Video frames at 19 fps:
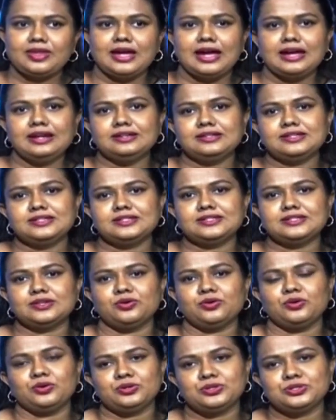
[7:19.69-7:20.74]
And this
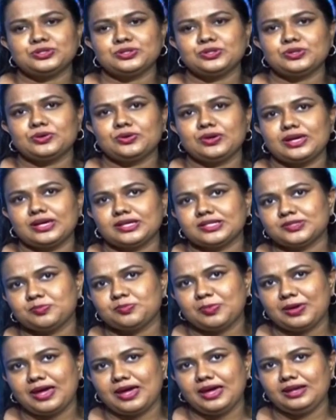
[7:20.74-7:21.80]
also
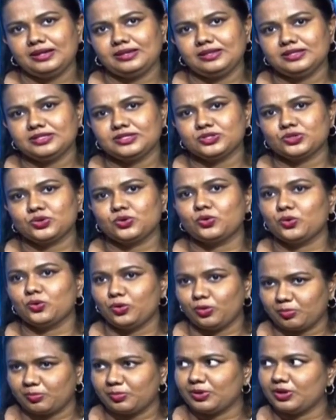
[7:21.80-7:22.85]
expand the
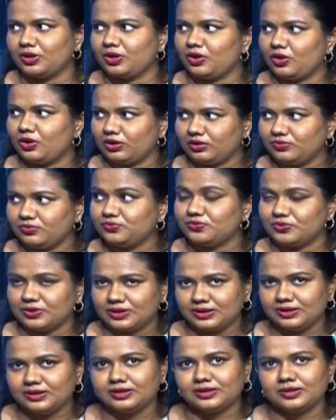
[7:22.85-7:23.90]
scope of
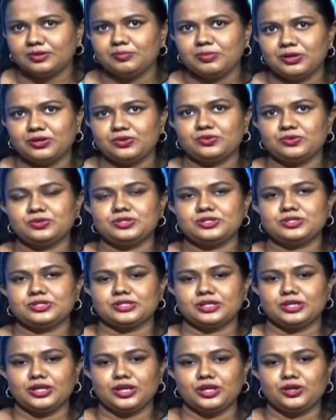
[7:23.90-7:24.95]
work, because
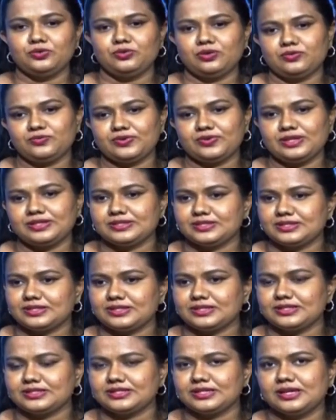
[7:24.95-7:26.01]
new
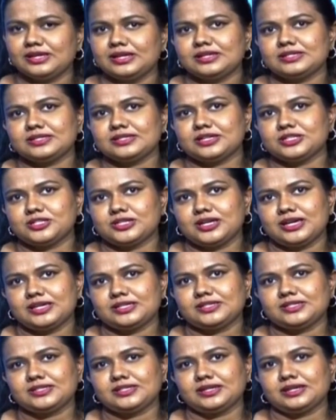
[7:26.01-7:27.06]
offences such
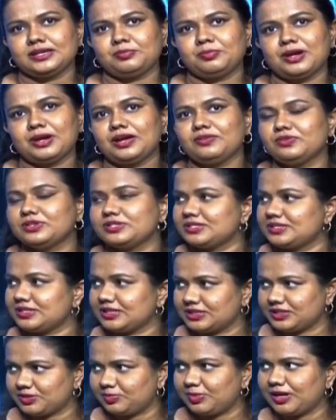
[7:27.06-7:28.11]
as private
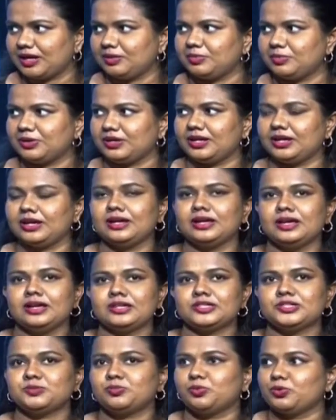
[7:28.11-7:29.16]
sector bribery,
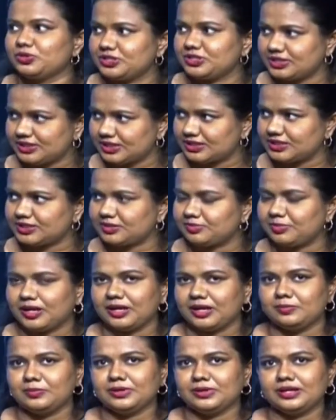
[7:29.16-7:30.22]
sports sector
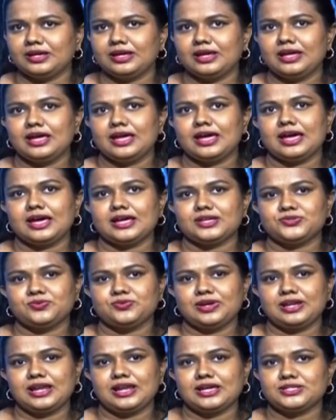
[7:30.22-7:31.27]
bribery, as
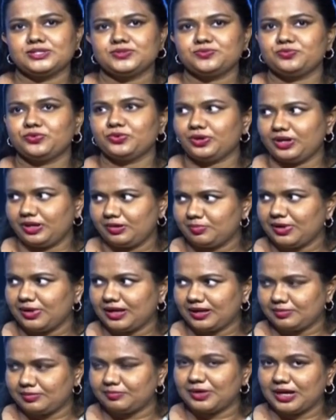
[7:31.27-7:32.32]
well as foreign
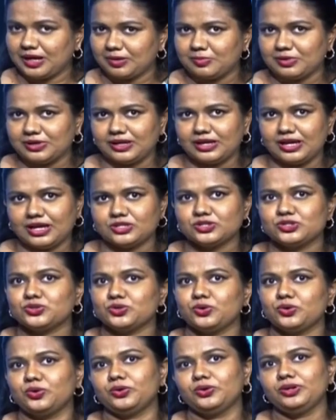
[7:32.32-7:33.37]
bribery and
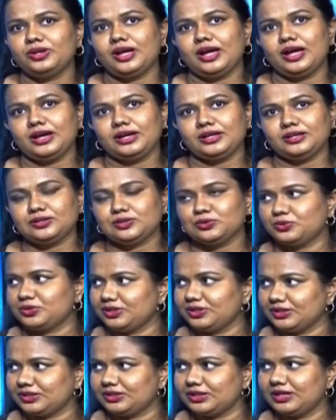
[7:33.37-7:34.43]
so on are
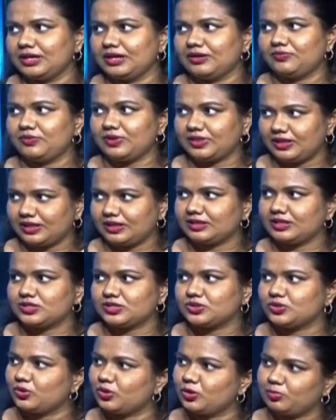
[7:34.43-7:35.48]
included within the
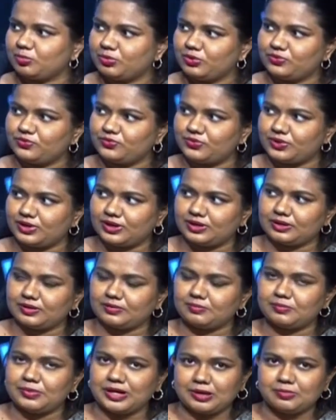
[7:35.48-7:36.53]
scope of
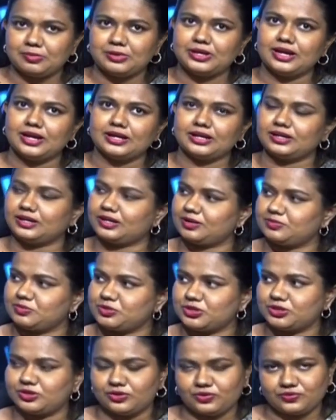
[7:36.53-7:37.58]
bribery and
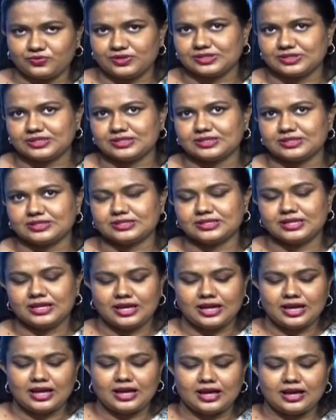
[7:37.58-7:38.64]
corruption offences.
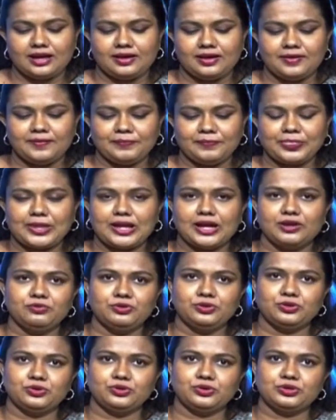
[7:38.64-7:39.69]
I
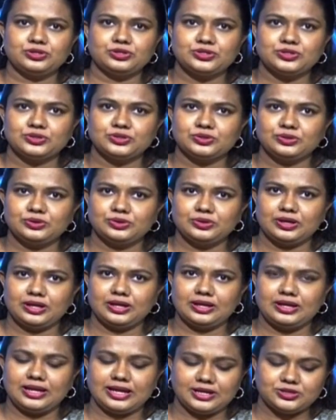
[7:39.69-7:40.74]
would also
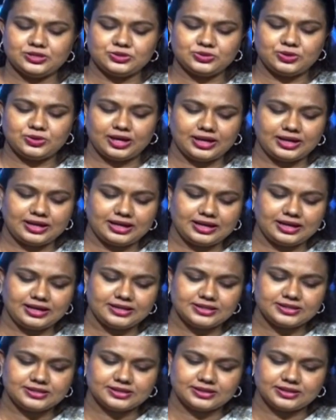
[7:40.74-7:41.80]
like to
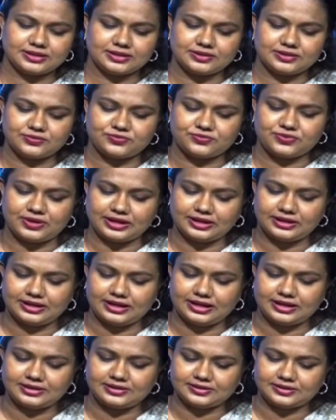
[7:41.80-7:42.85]
highlight the fact
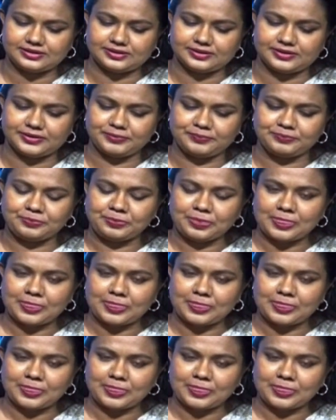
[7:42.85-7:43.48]
that